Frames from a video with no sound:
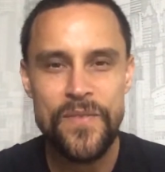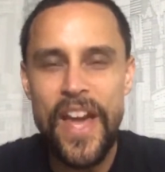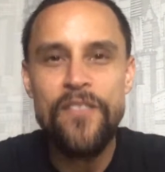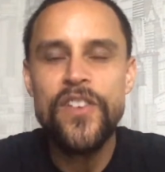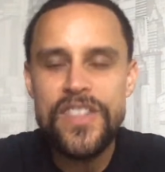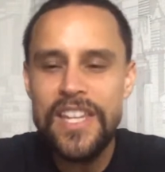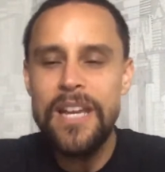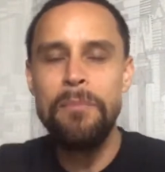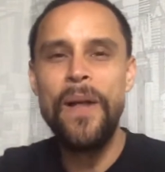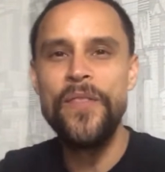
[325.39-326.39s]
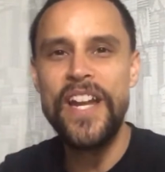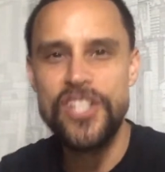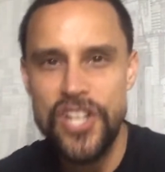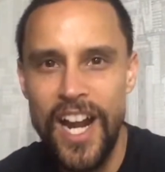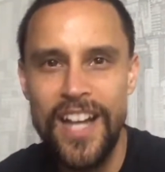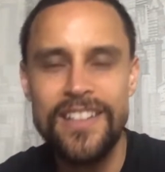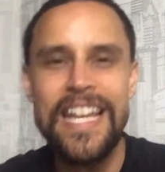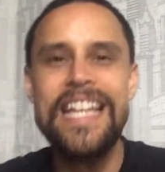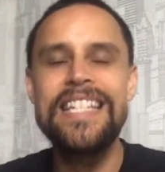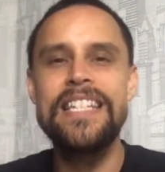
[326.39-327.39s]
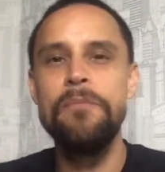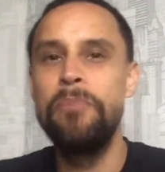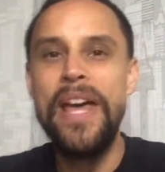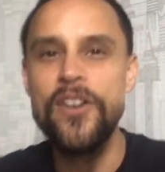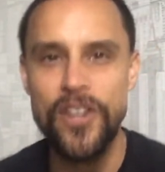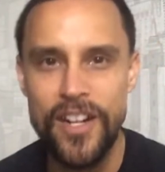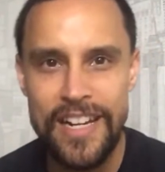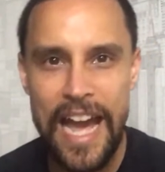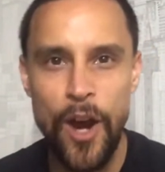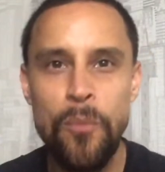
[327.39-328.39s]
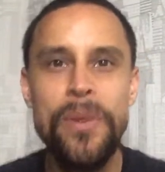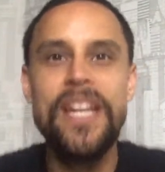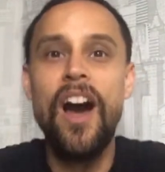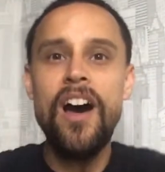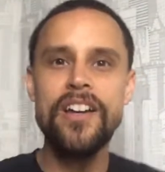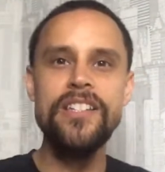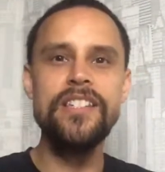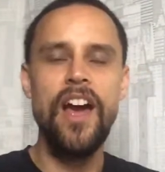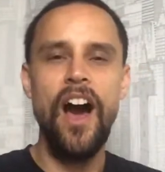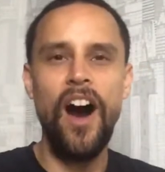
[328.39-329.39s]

Everything about that child is better now because